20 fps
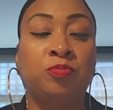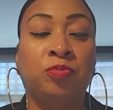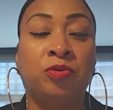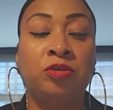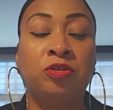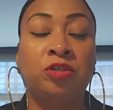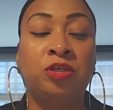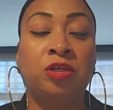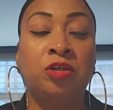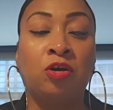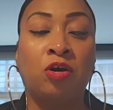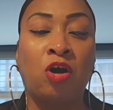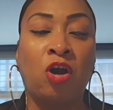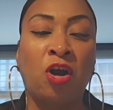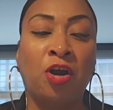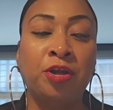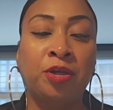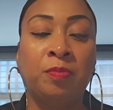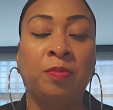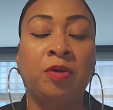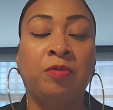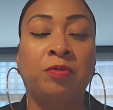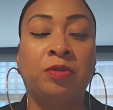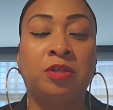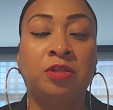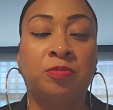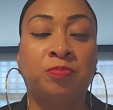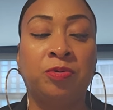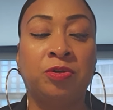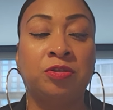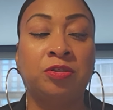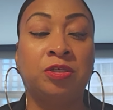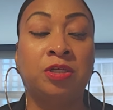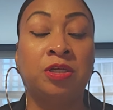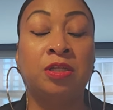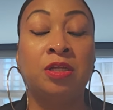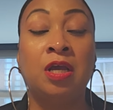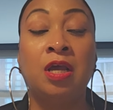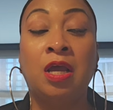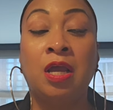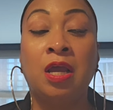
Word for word: person, an argument with this person